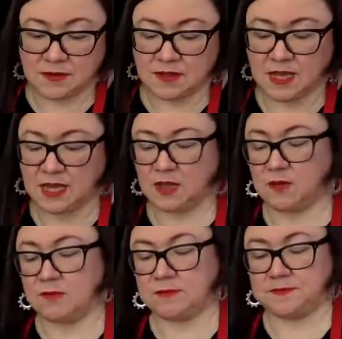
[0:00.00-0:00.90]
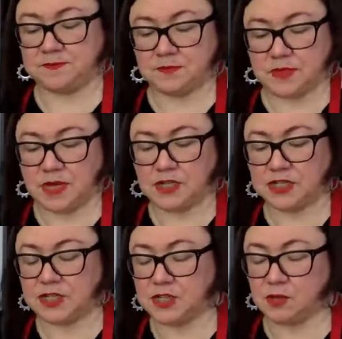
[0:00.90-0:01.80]
Thank you. I
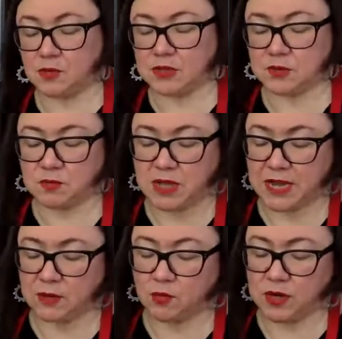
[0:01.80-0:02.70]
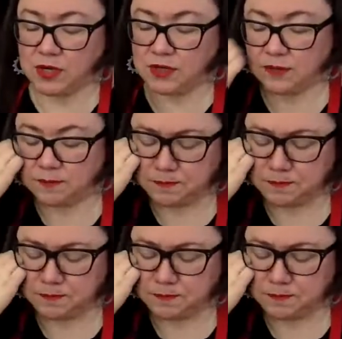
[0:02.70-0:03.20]
just need the ones with black and white in them.